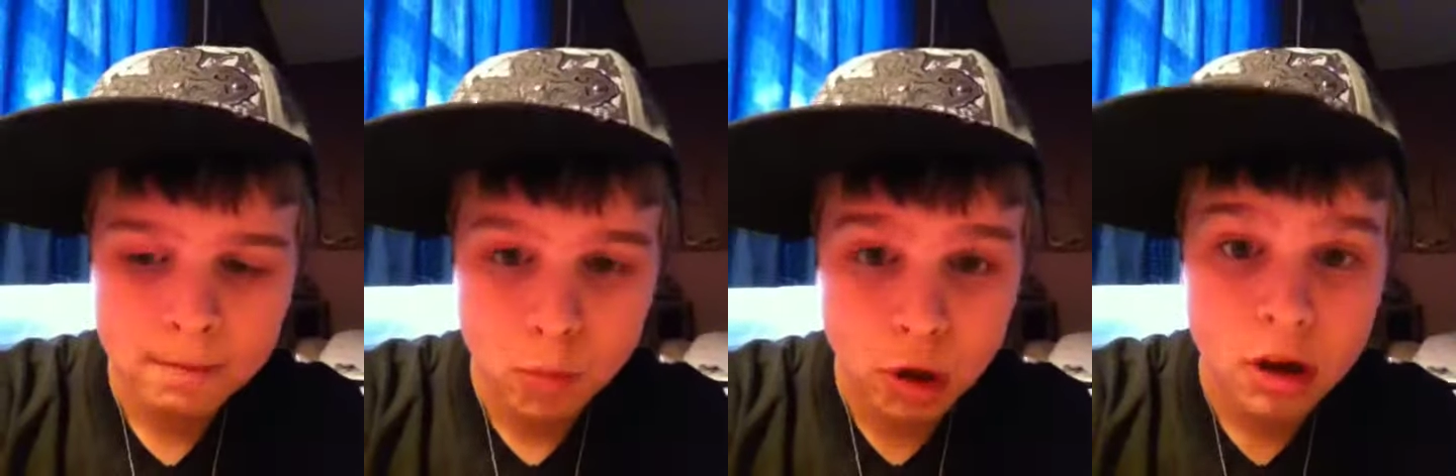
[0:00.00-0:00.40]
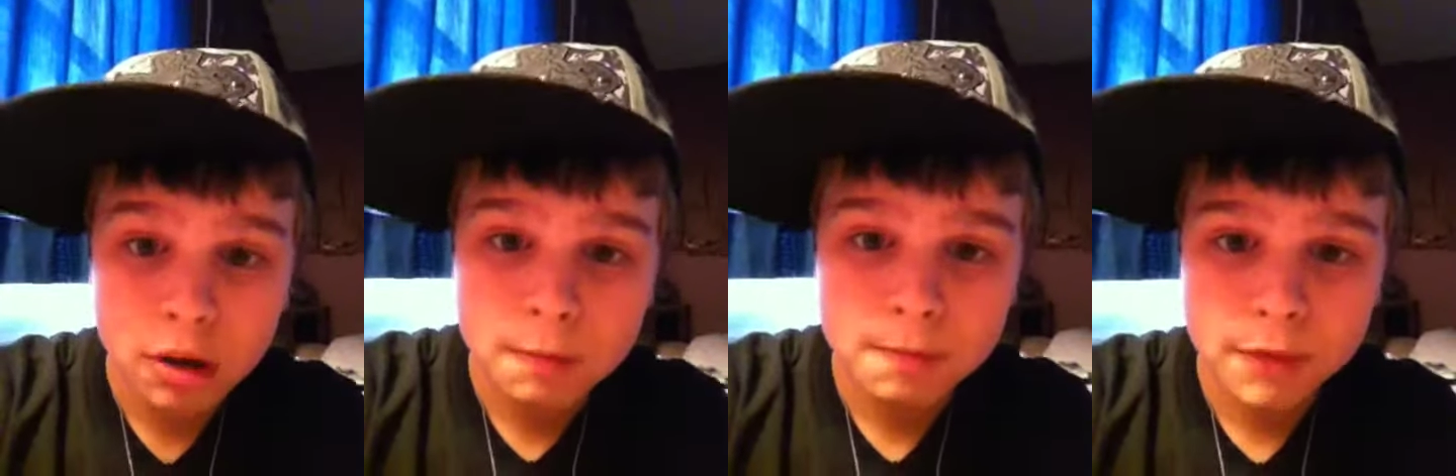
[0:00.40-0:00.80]

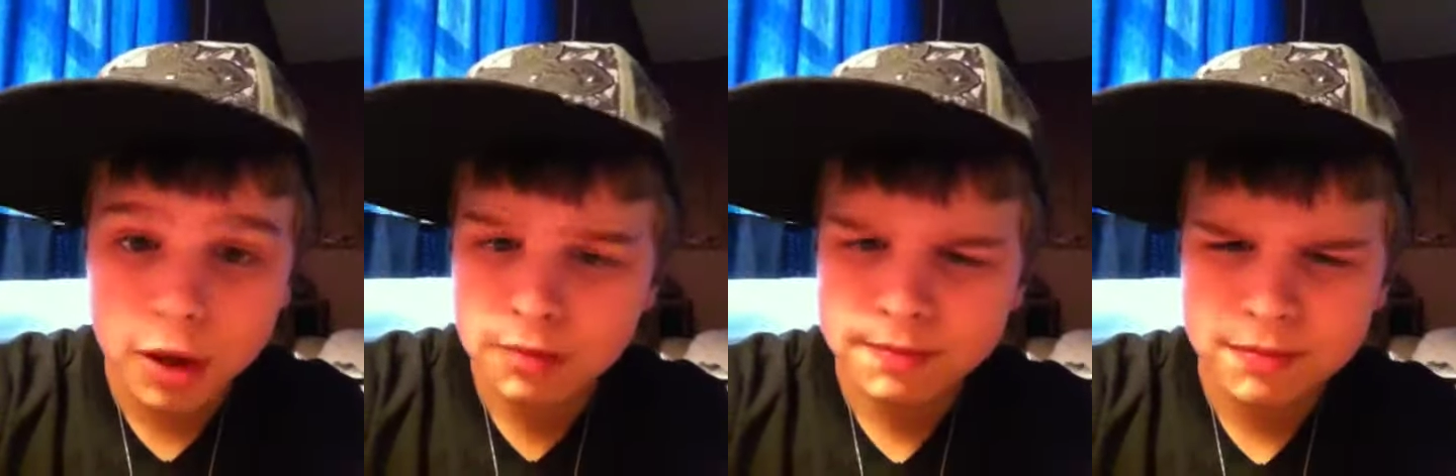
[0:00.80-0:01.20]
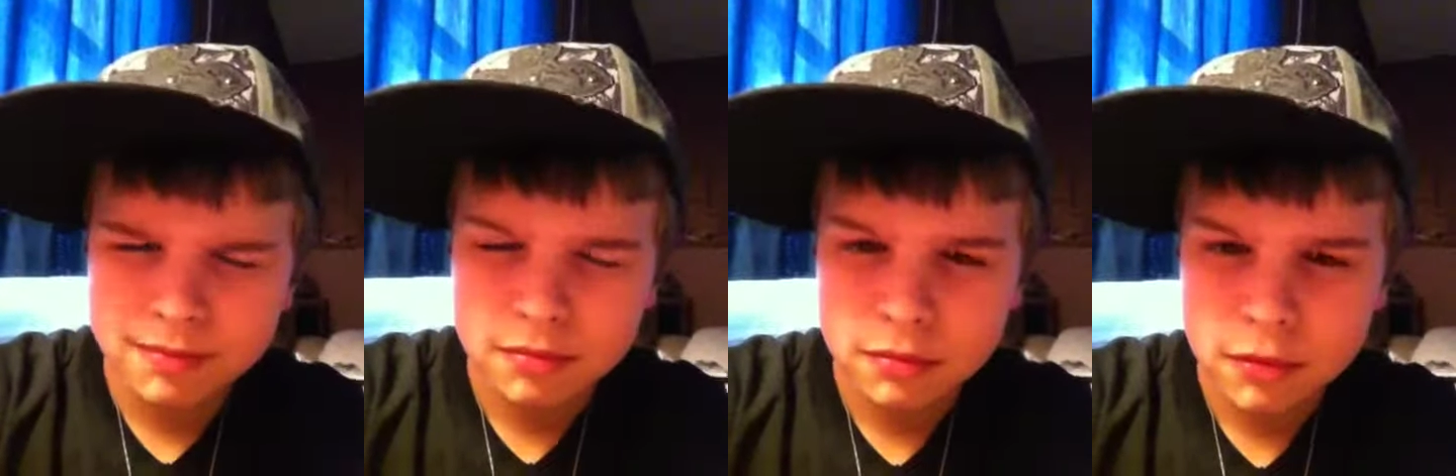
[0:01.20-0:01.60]
water or
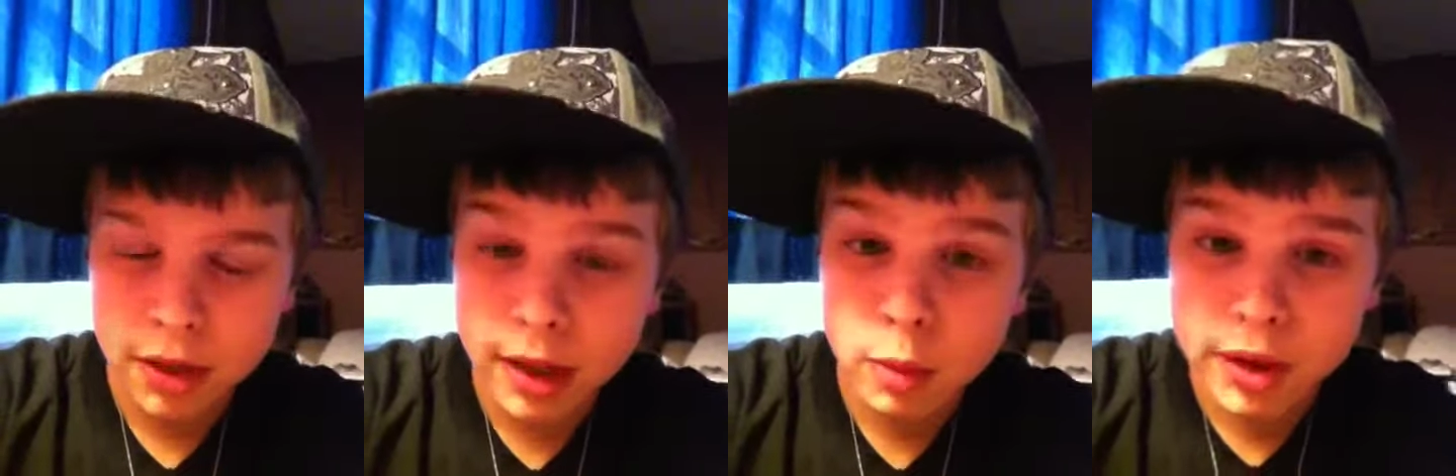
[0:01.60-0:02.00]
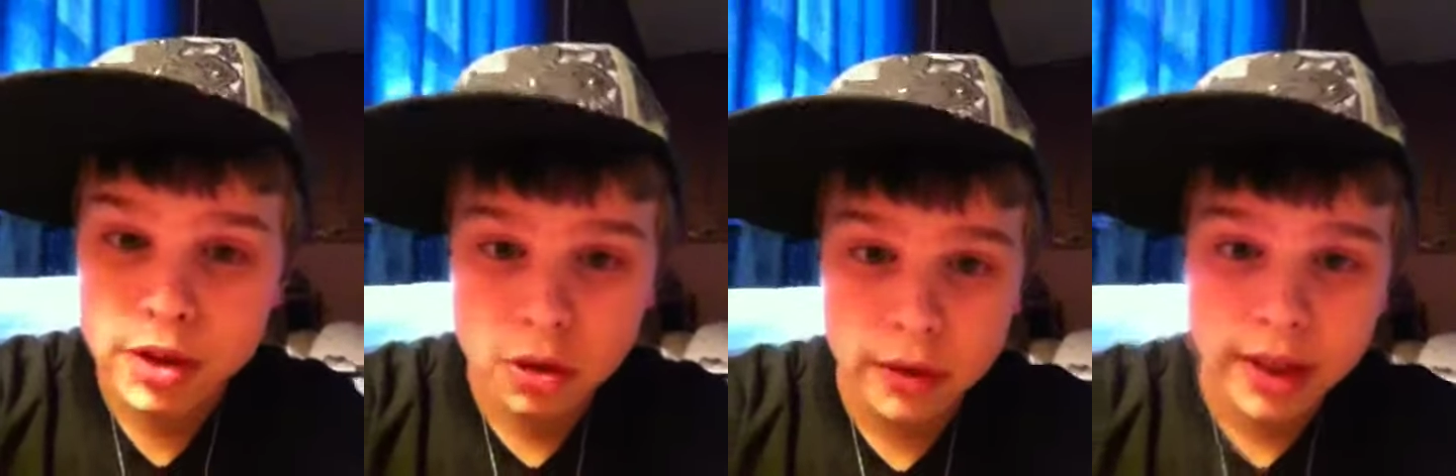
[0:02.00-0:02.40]
liquid
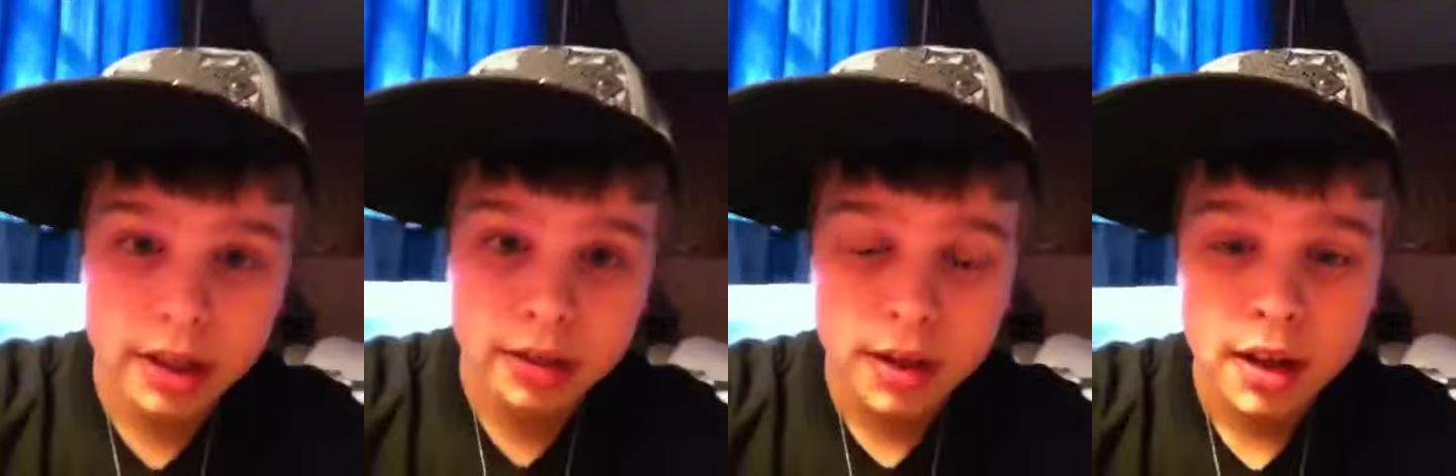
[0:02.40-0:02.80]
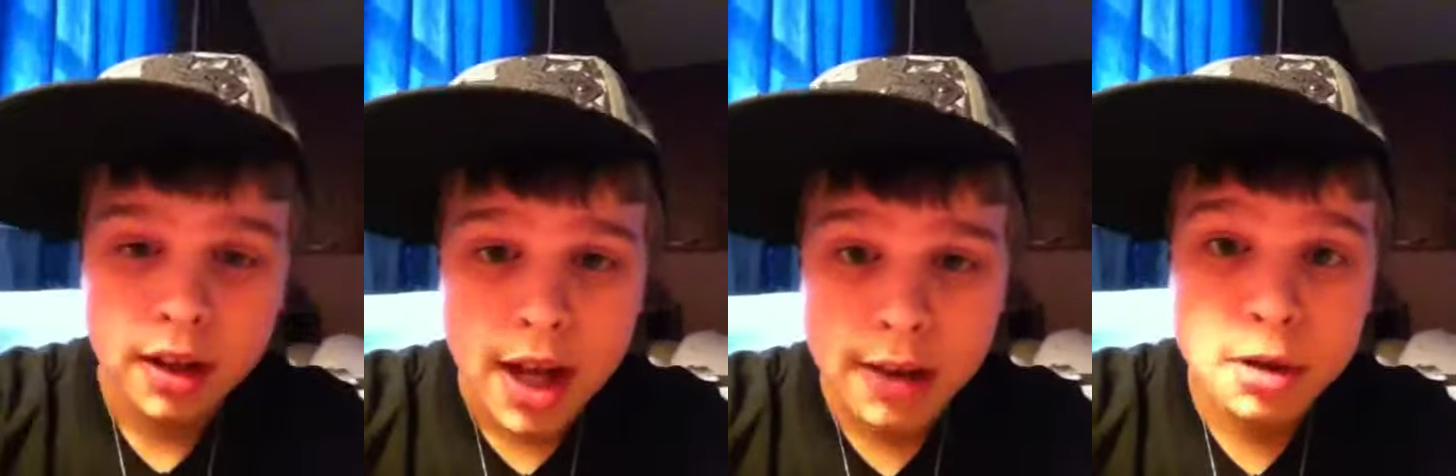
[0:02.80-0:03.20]
so they can
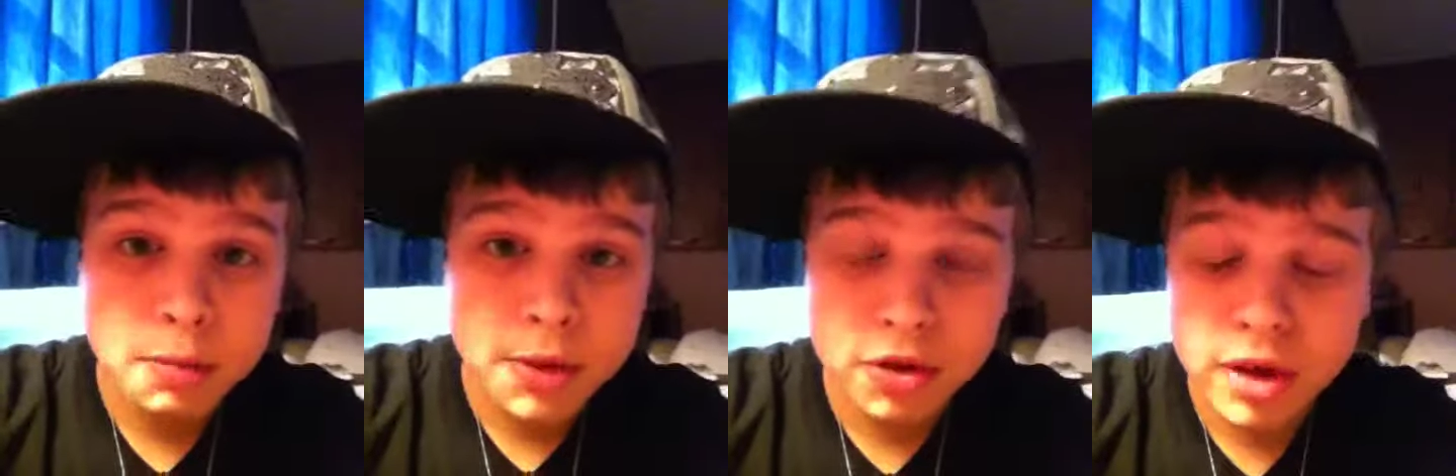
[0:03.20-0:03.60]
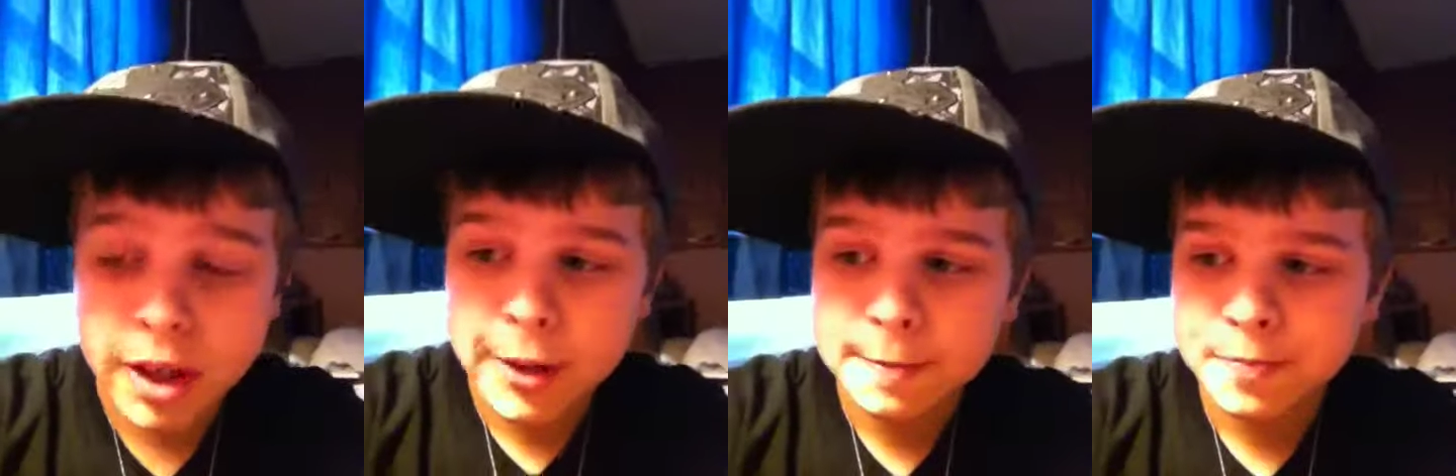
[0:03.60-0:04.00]
have something to drink.